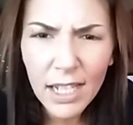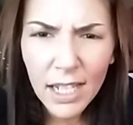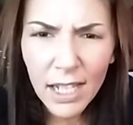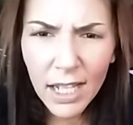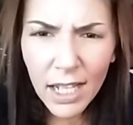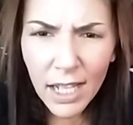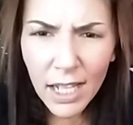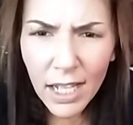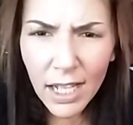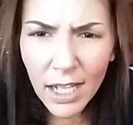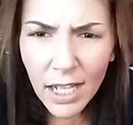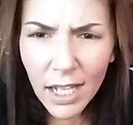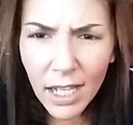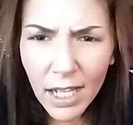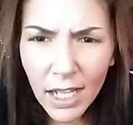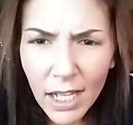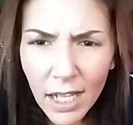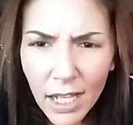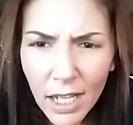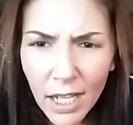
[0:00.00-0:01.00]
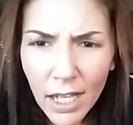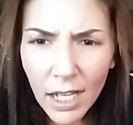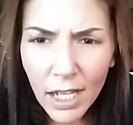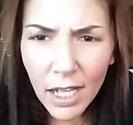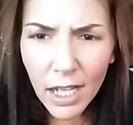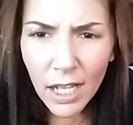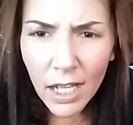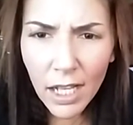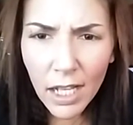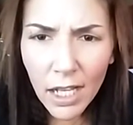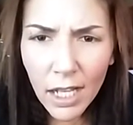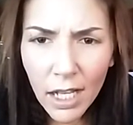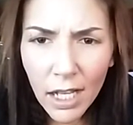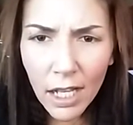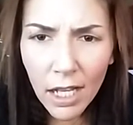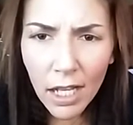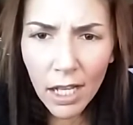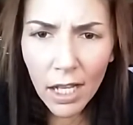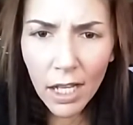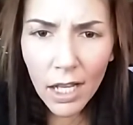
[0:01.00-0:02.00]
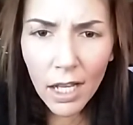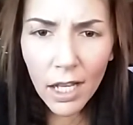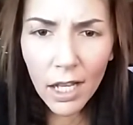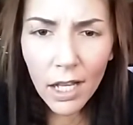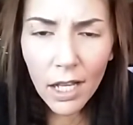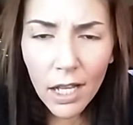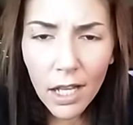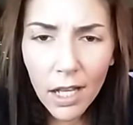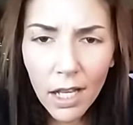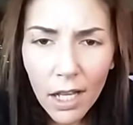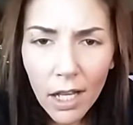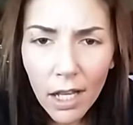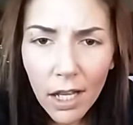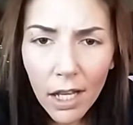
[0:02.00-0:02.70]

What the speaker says: (no one is talking)